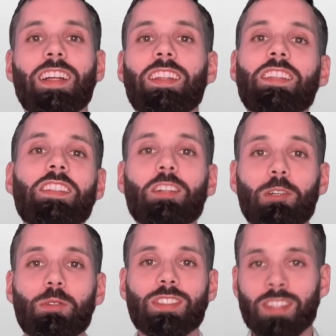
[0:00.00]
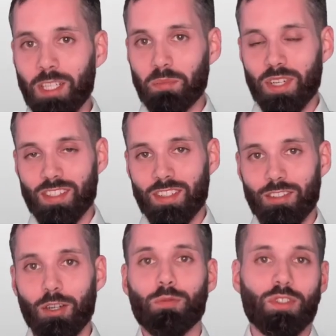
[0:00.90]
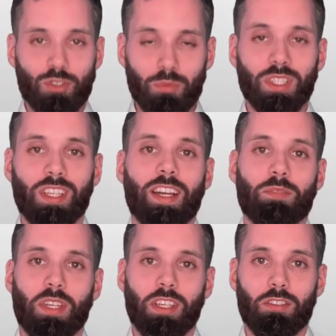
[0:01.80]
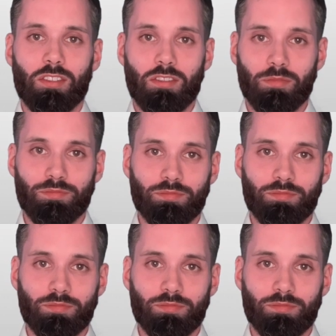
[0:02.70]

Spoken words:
This includes 90% of the German taxpayers.